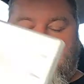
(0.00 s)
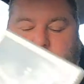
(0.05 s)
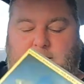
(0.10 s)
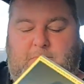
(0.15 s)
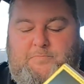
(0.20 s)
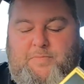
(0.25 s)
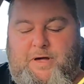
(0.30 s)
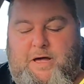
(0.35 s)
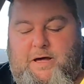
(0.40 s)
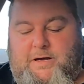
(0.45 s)

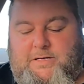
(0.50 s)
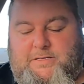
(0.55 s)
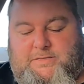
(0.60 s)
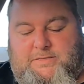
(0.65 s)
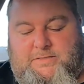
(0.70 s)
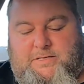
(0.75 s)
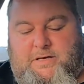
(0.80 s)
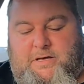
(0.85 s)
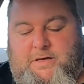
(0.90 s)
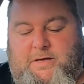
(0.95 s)
18
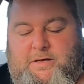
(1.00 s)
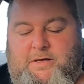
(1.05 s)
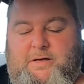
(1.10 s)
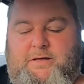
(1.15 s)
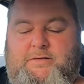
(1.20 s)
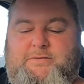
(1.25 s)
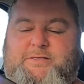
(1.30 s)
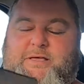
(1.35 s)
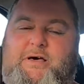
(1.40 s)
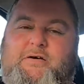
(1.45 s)
bucks.
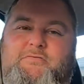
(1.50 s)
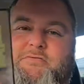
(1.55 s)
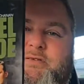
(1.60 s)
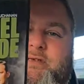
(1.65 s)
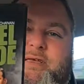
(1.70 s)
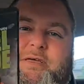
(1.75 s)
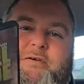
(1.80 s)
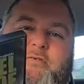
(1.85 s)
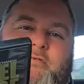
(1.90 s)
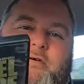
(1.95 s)

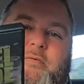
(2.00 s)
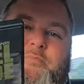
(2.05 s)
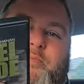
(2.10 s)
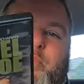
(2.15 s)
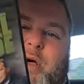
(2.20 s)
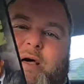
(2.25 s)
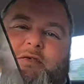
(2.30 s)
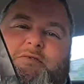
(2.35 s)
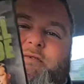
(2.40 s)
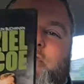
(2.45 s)
Delzil and
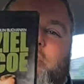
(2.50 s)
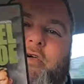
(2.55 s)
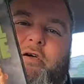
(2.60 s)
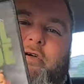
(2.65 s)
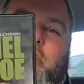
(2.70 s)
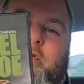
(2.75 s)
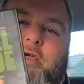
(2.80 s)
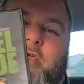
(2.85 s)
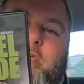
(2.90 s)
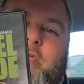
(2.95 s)

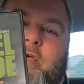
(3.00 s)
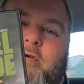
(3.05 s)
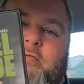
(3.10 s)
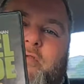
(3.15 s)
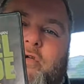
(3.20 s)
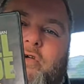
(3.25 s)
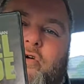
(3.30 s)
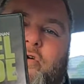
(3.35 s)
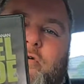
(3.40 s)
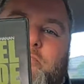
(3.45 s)
Pasco. Again,
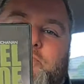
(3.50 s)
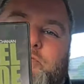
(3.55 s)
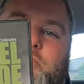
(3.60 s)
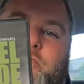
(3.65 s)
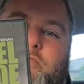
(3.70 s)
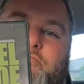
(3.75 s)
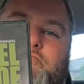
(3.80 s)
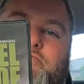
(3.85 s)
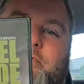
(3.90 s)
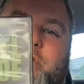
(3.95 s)
the comps
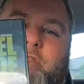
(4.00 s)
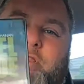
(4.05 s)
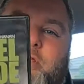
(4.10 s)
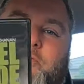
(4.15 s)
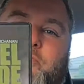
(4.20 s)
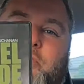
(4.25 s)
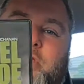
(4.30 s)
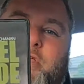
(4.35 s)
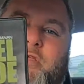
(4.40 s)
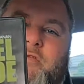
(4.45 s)
were really
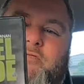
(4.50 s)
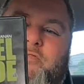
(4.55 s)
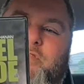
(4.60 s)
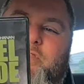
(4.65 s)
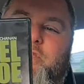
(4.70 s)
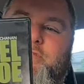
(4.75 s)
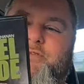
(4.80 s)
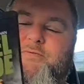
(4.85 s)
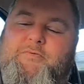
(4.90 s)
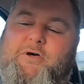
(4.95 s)
weird for
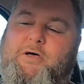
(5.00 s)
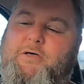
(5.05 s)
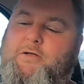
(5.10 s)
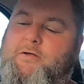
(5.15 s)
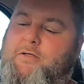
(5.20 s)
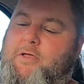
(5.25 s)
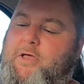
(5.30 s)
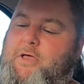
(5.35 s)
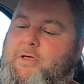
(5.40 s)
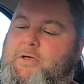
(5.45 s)
this
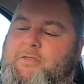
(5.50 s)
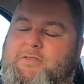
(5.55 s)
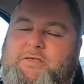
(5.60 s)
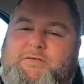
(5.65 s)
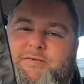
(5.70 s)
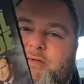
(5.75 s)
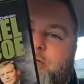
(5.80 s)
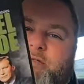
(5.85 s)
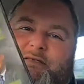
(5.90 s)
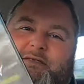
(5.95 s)
one.
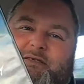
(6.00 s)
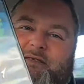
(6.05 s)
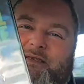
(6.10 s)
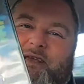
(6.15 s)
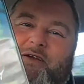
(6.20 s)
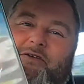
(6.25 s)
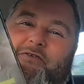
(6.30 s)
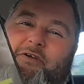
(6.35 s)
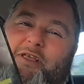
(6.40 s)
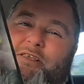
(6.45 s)
This is
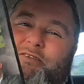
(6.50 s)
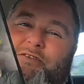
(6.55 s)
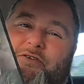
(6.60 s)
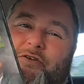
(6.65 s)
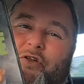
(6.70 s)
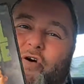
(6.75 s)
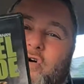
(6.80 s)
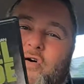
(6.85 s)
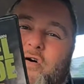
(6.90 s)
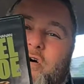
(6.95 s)
series
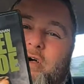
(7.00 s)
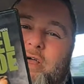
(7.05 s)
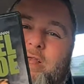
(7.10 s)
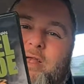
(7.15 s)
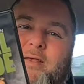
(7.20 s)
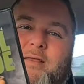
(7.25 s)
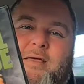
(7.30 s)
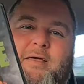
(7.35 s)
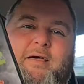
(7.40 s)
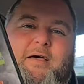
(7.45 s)

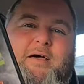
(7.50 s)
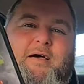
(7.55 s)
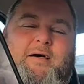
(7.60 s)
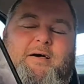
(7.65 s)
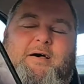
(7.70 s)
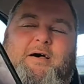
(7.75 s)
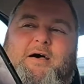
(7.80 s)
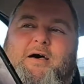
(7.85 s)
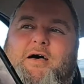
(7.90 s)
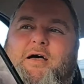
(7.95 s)
9.
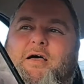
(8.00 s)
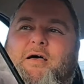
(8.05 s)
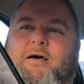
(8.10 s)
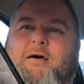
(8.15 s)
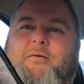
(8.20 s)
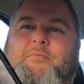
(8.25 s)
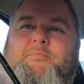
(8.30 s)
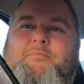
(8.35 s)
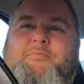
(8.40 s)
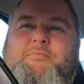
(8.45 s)

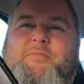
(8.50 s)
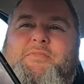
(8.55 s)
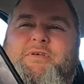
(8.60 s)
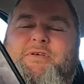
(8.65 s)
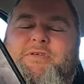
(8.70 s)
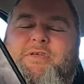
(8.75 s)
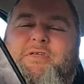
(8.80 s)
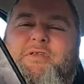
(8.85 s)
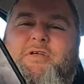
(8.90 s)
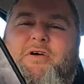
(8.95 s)

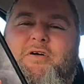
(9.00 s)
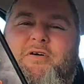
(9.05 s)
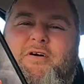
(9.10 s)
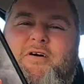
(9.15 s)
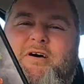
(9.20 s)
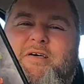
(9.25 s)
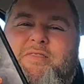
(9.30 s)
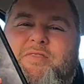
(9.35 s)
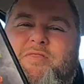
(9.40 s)
You know,